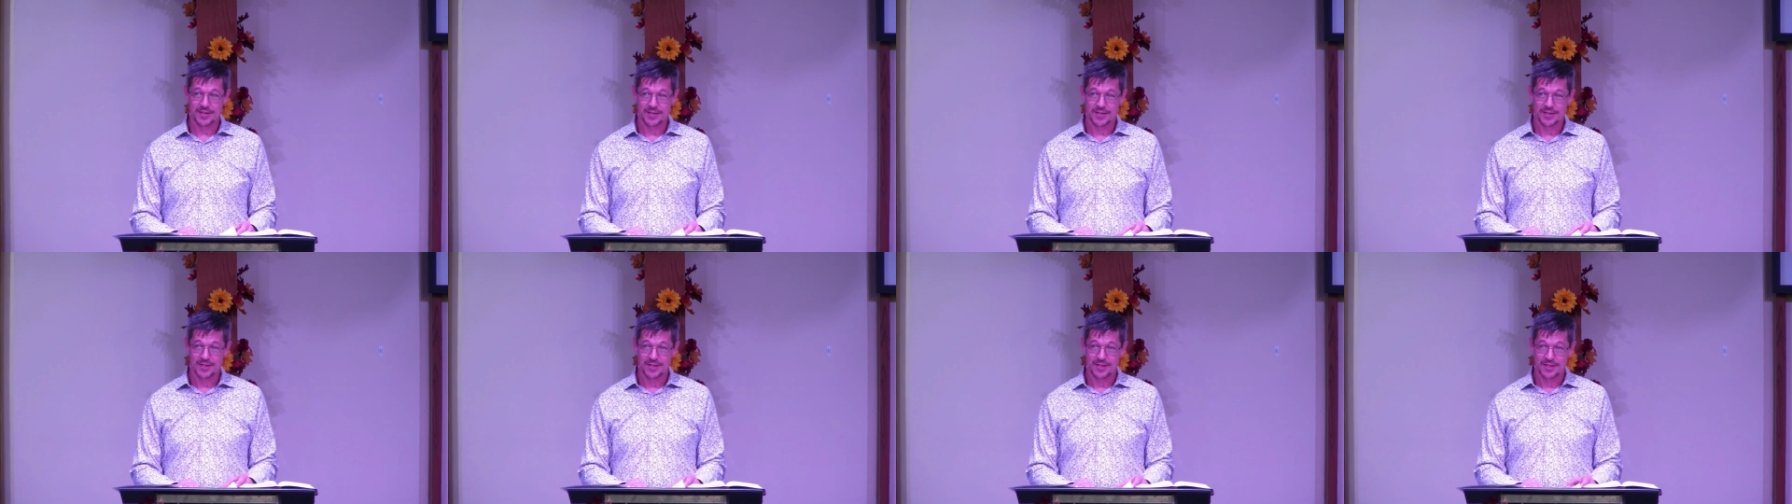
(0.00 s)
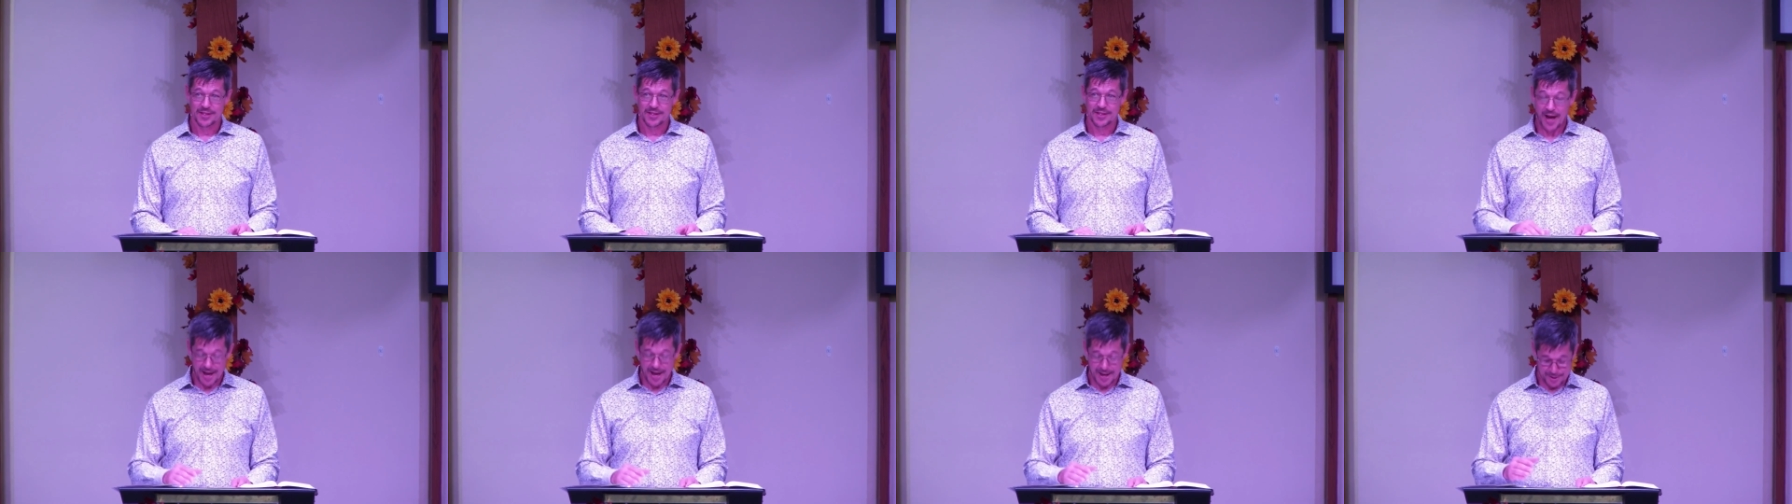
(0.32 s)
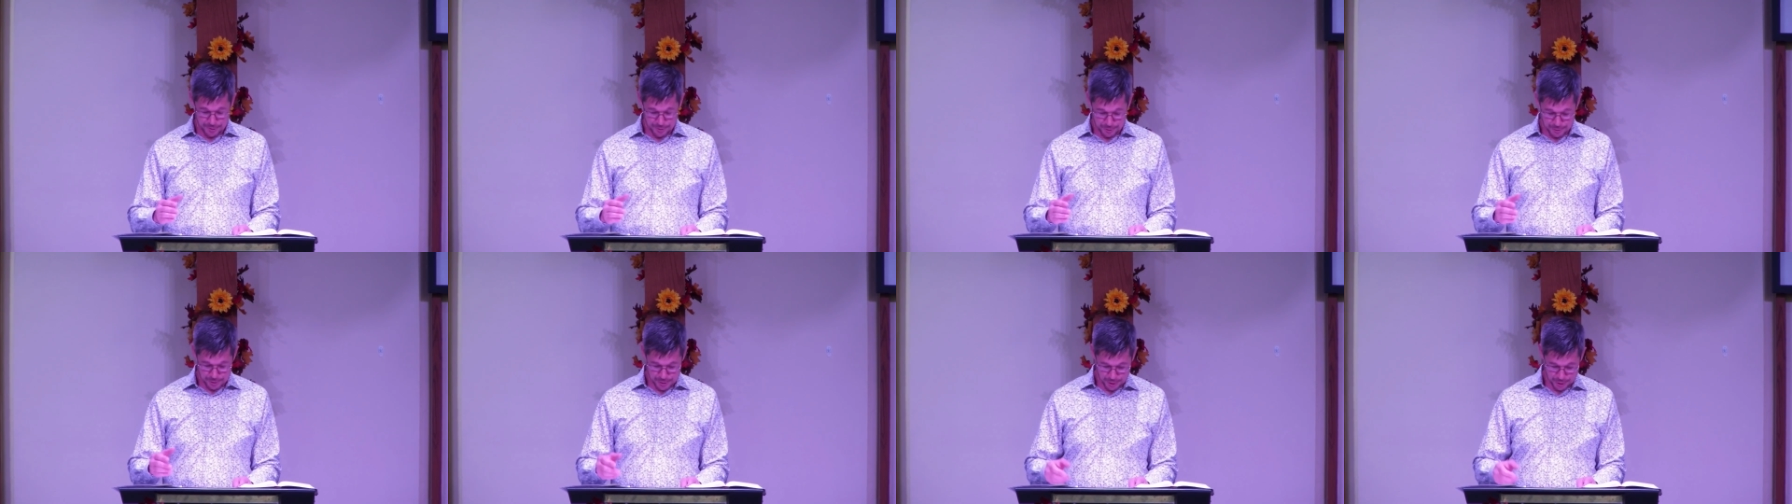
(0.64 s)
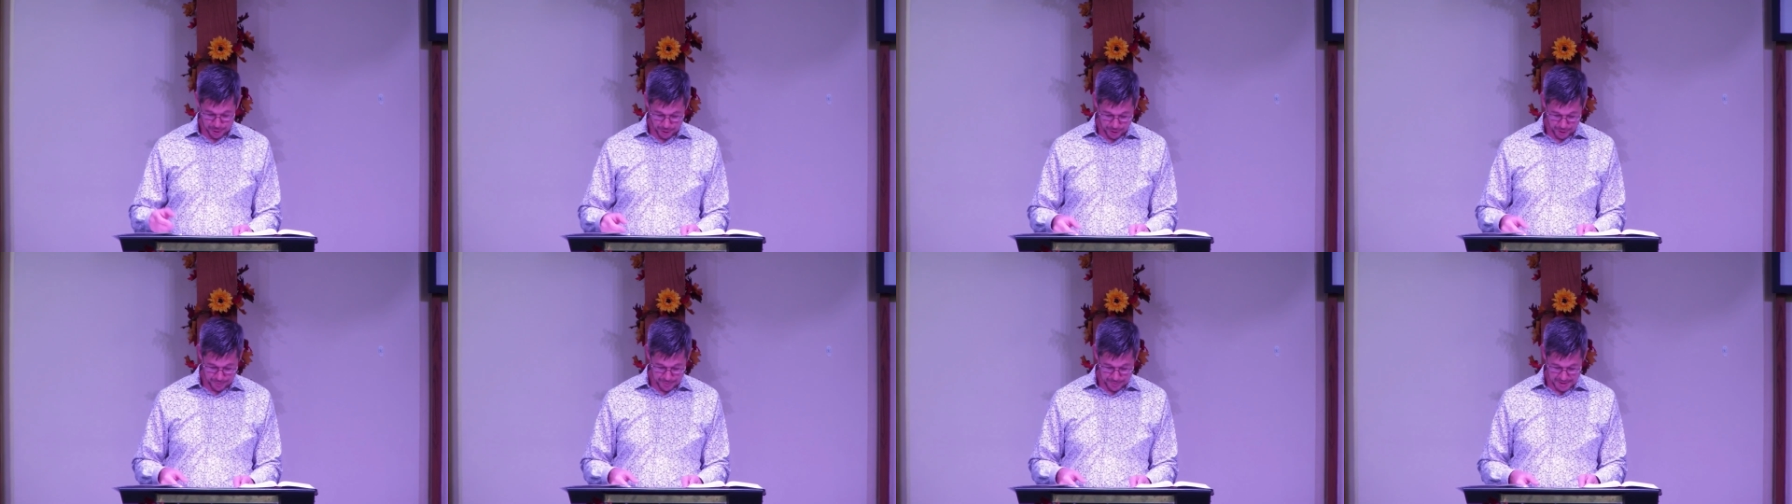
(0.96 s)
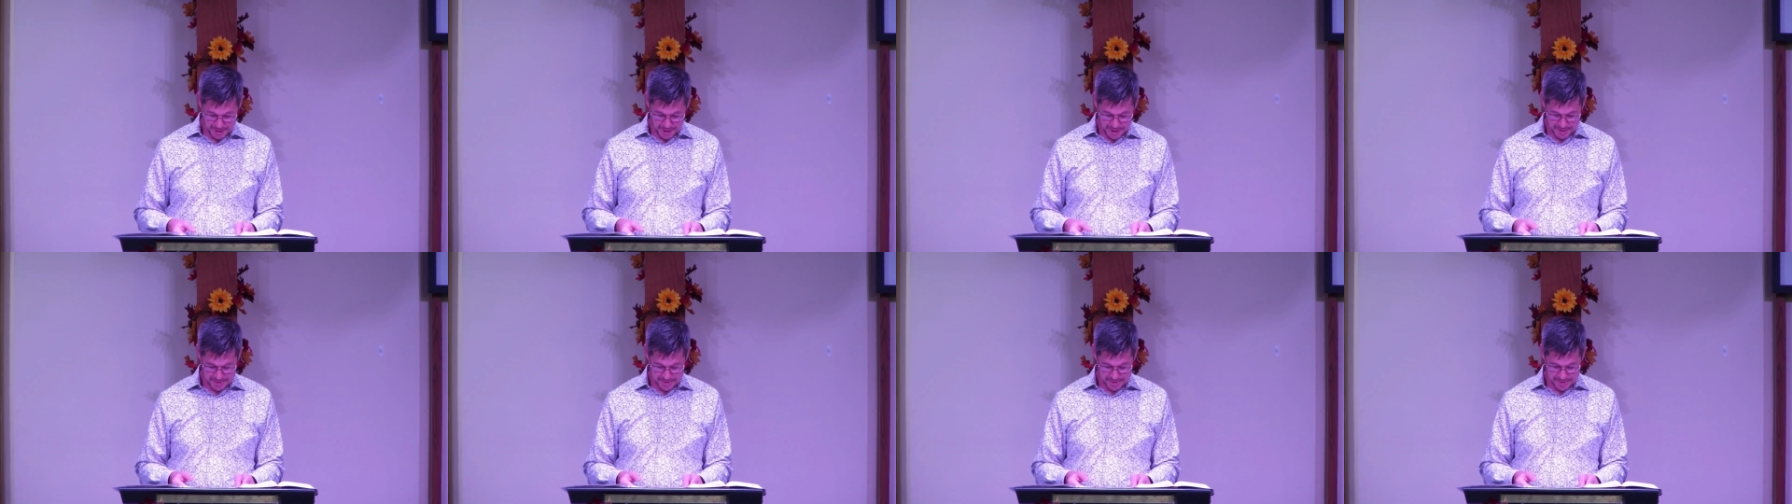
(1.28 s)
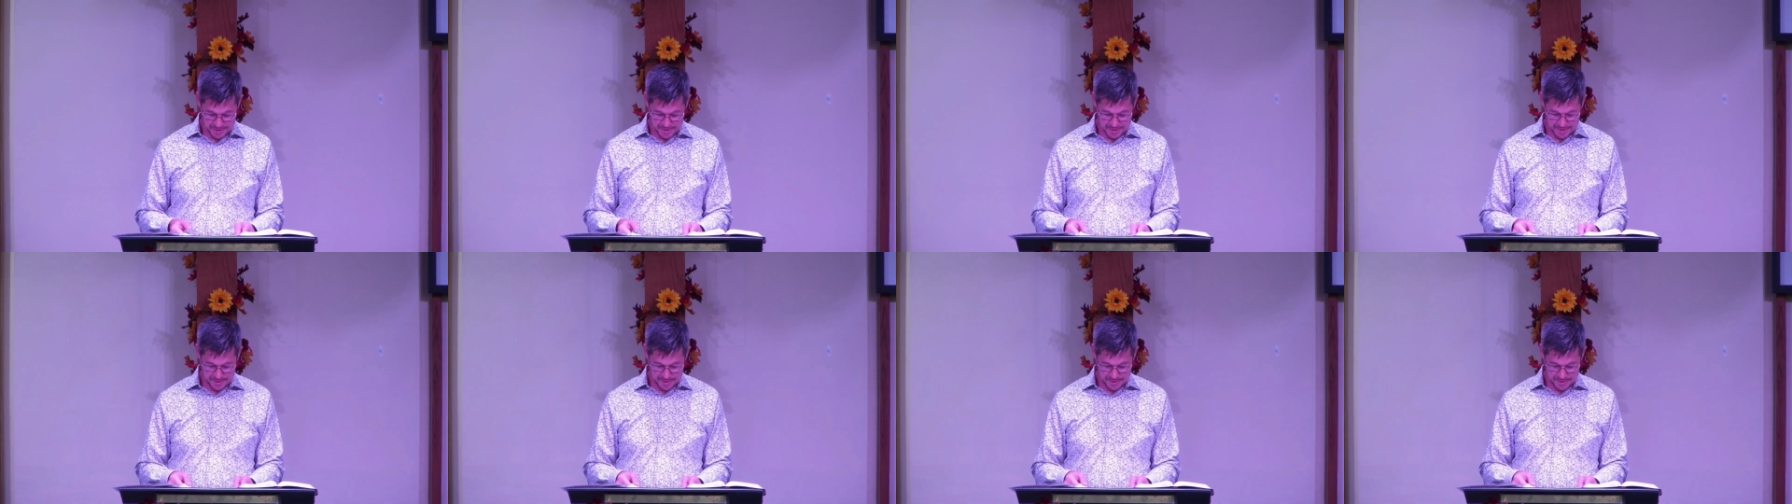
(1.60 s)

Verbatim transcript: than ideal circumstances.